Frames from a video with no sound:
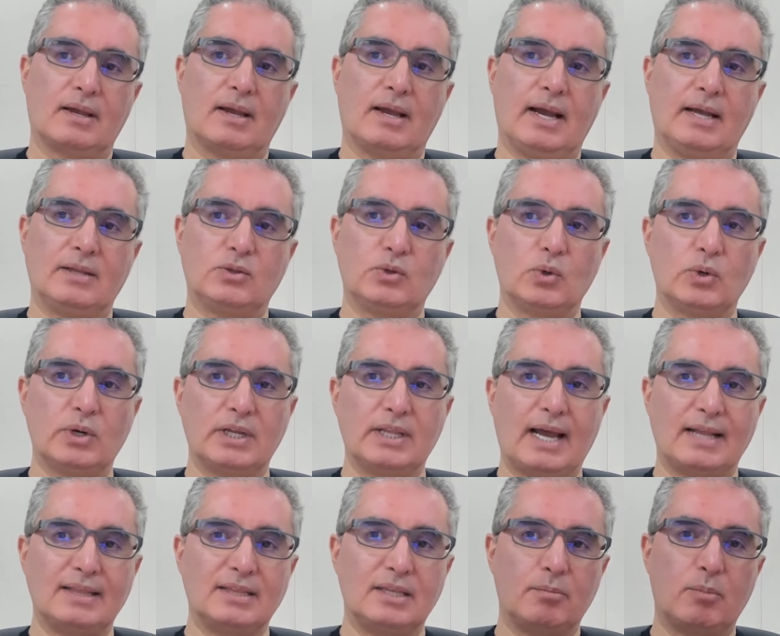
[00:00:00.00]
And during
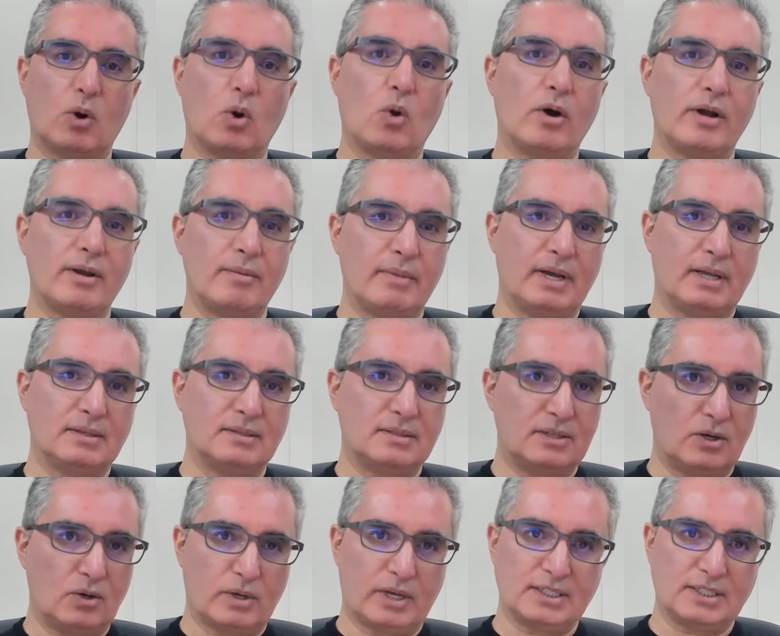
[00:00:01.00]
that deployment,
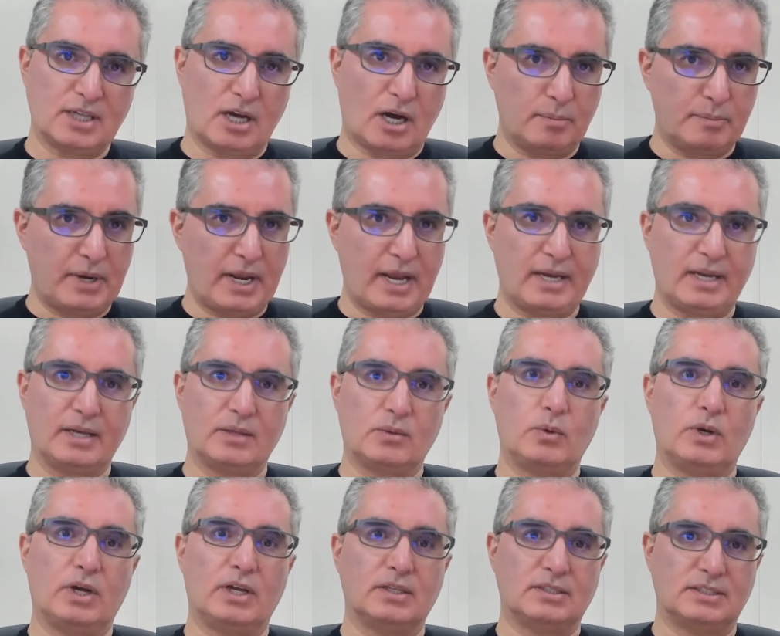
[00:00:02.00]
you know, gets updated
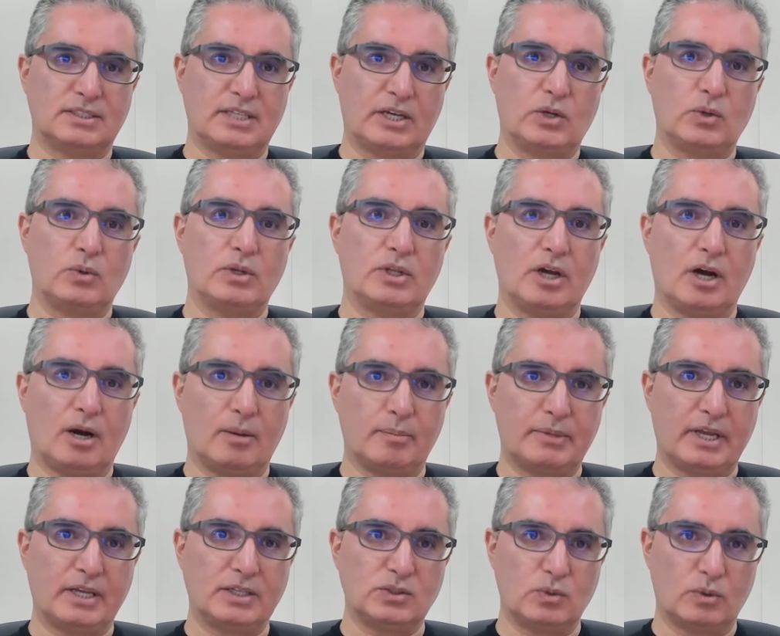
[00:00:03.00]
with security
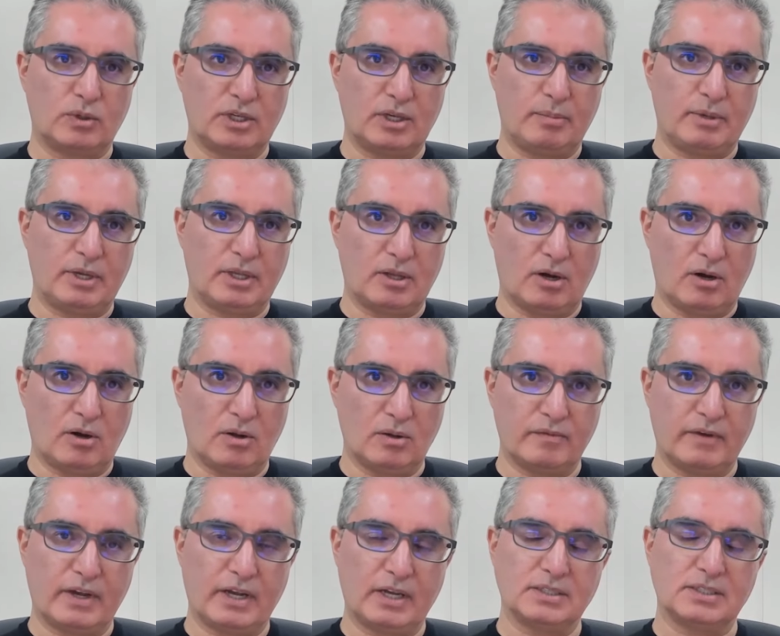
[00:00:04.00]
updates to keep it
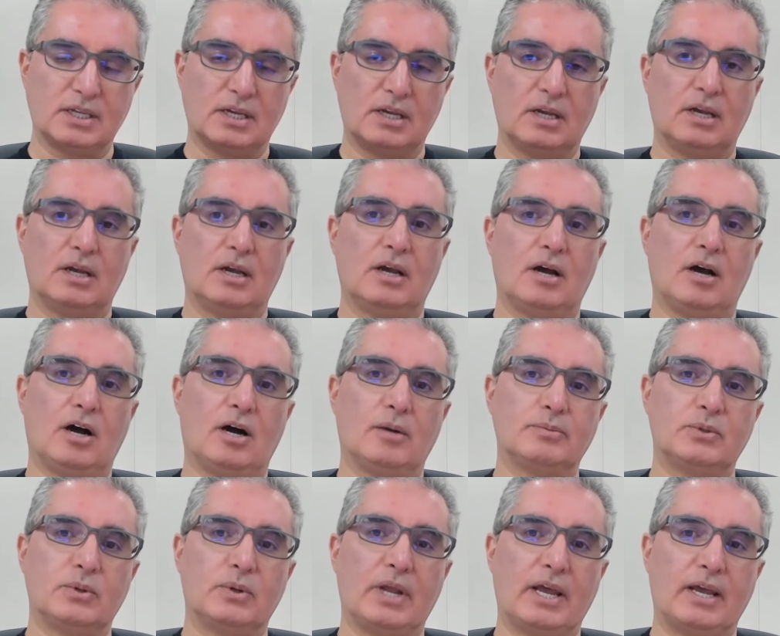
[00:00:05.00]
always up
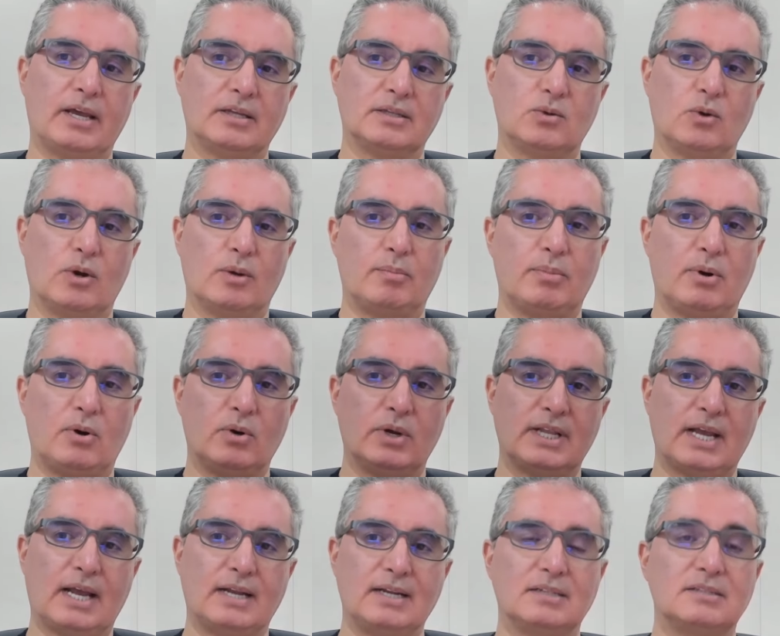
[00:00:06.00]
to date, to a point
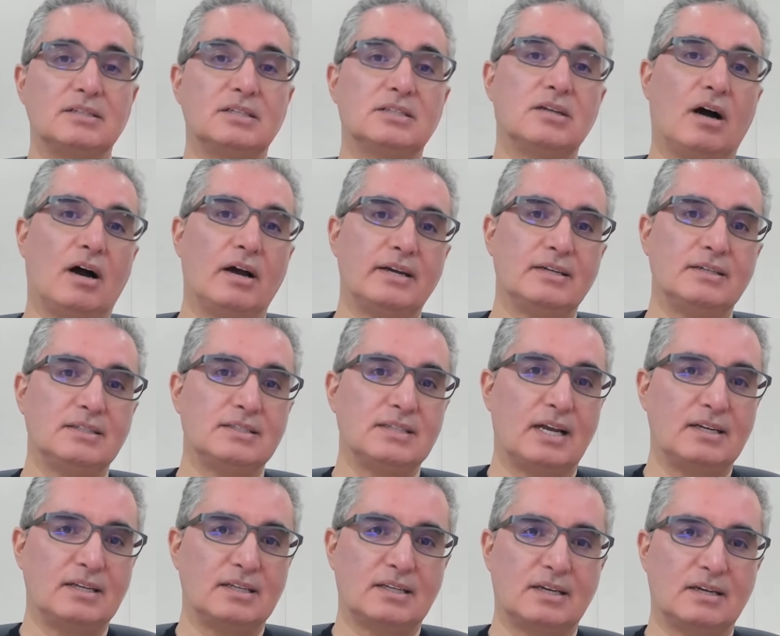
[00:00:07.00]
that it retires
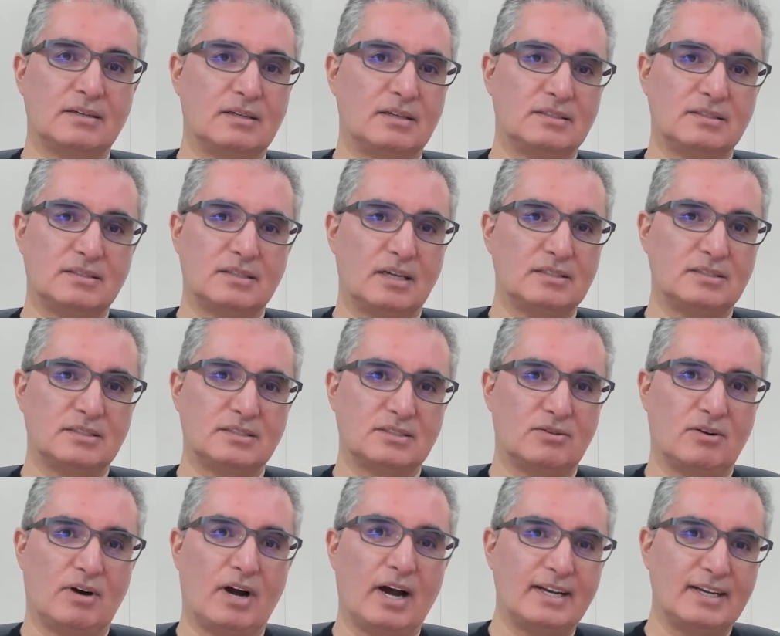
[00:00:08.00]
and it, get, it gets
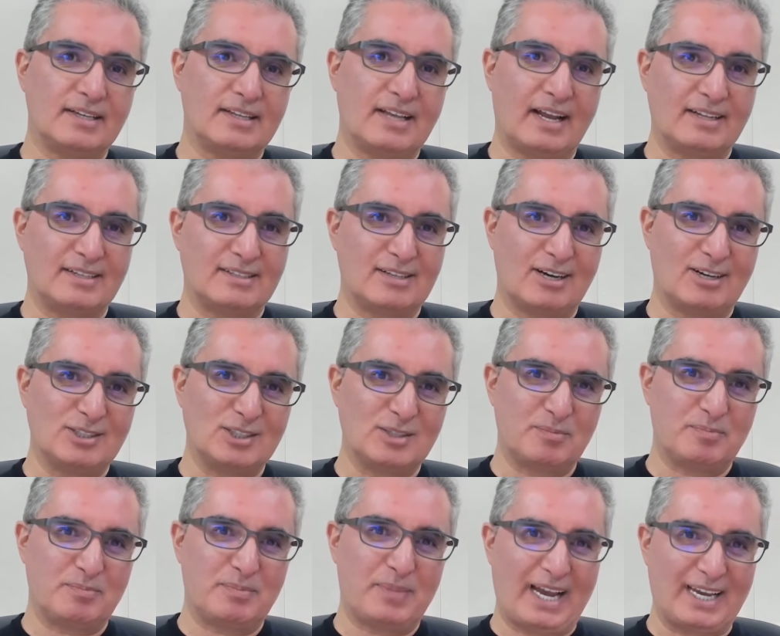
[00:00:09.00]
grinded and turns
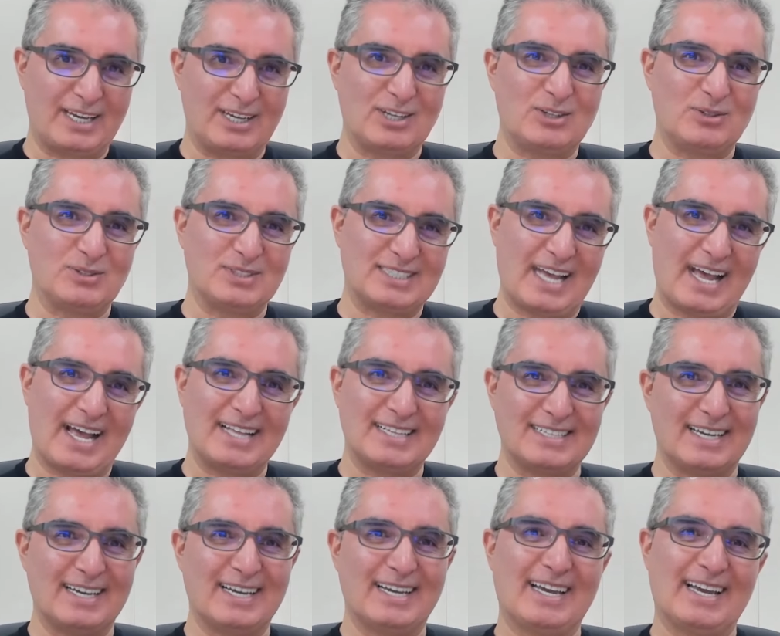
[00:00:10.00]
back into sand.
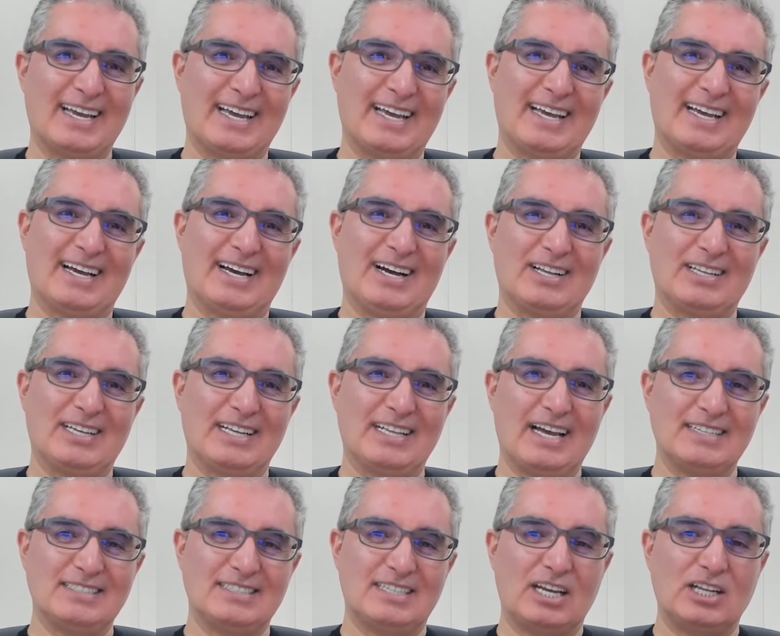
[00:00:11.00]
I think
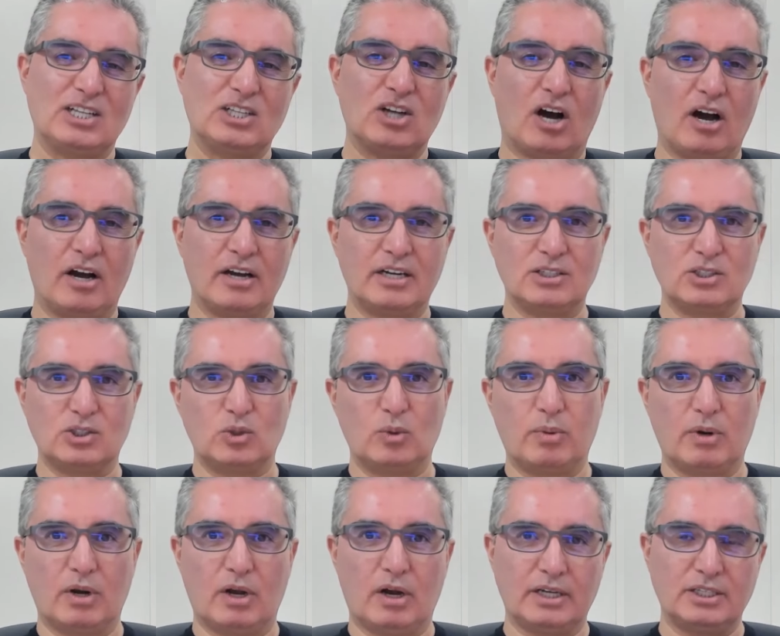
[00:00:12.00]
that's the entire
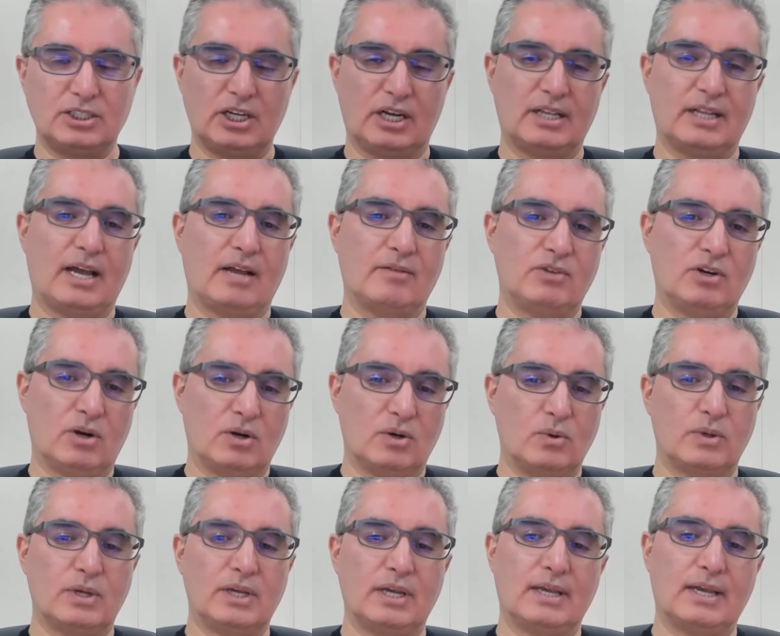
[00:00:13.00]
supply chain that we are
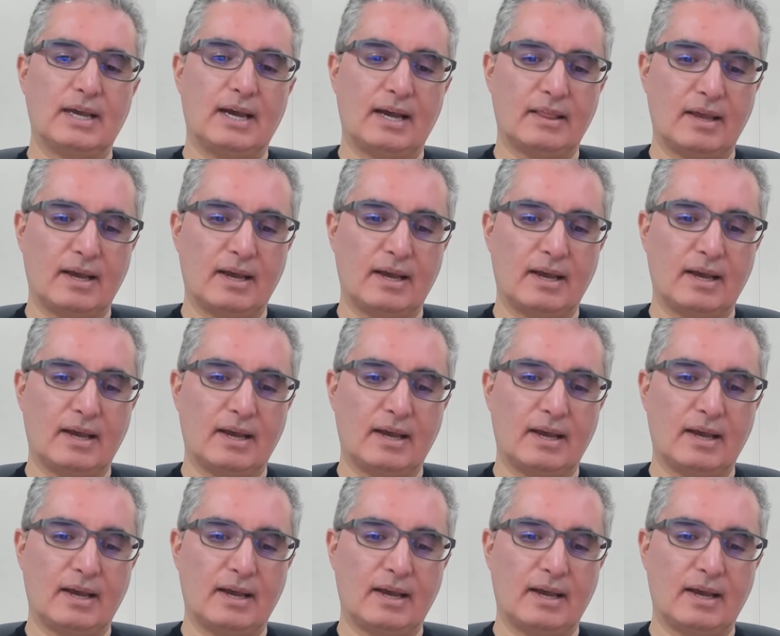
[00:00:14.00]
looking at.